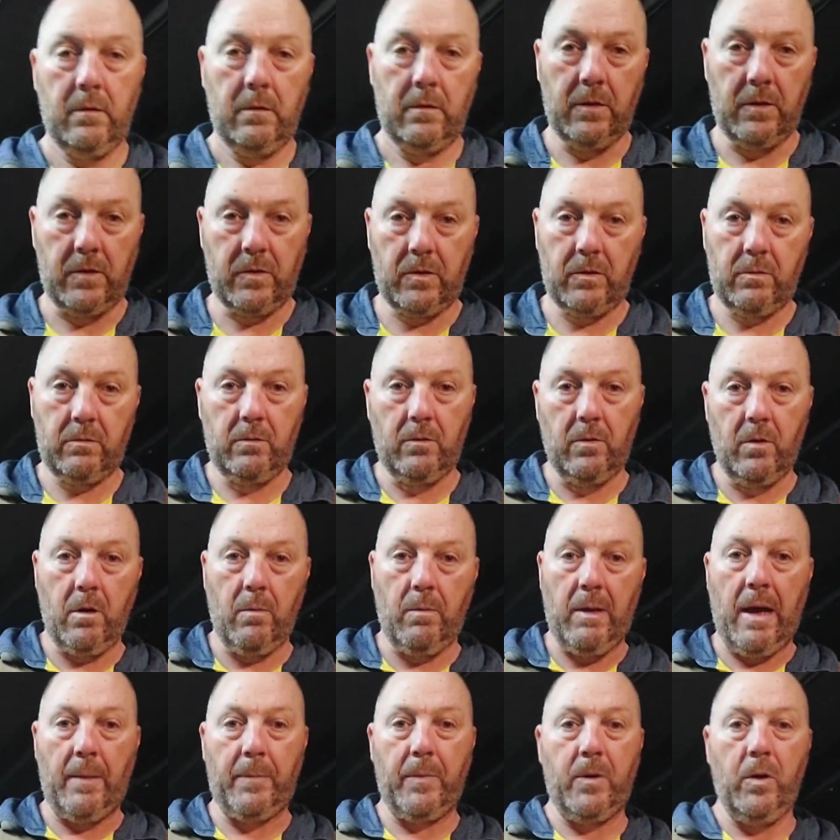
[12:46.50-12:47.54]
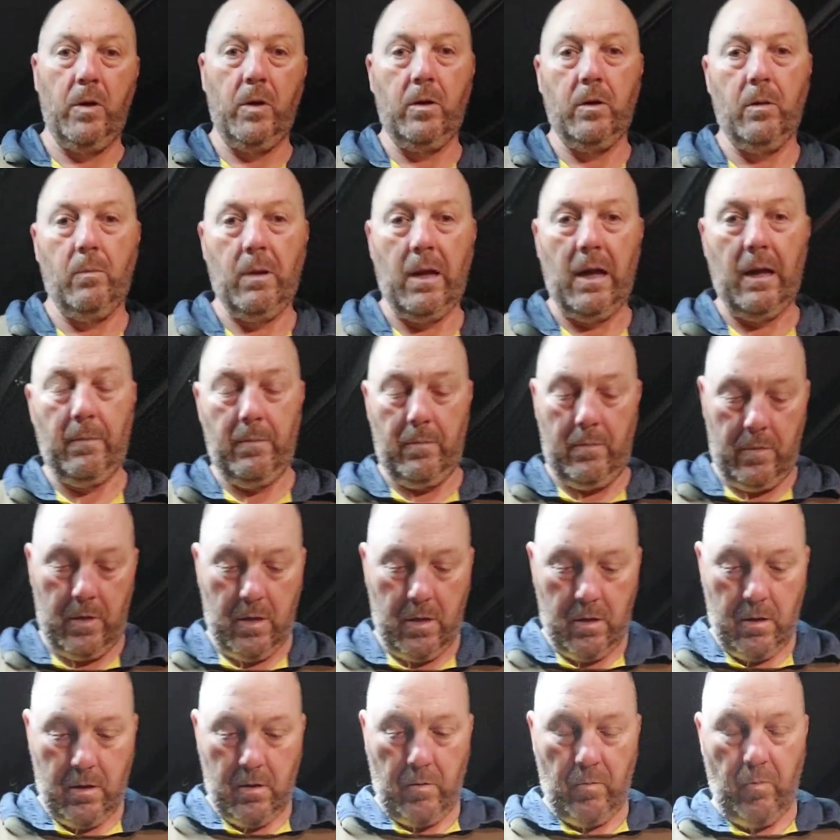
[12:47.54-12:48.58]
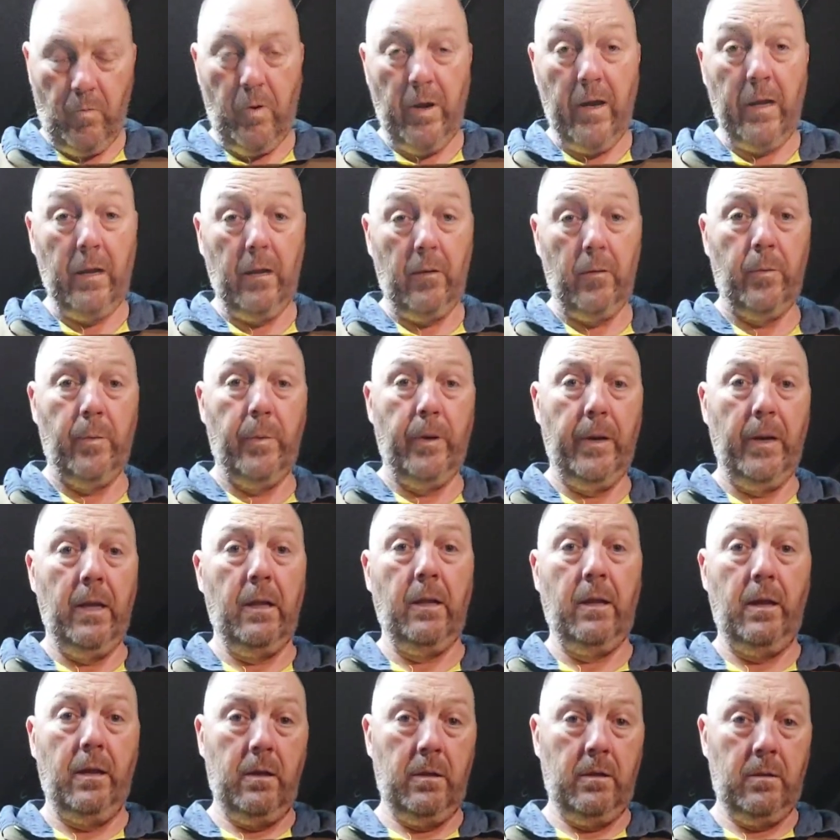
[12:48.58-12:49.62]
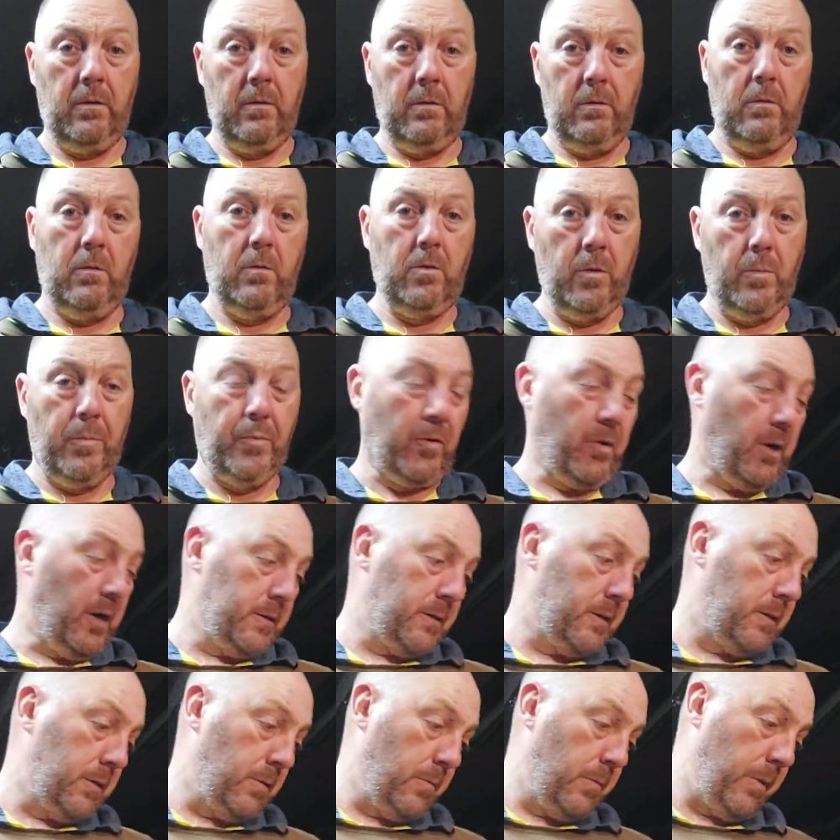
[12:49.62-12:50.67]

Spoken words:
Just look them up, Google them up. Really, really good prices.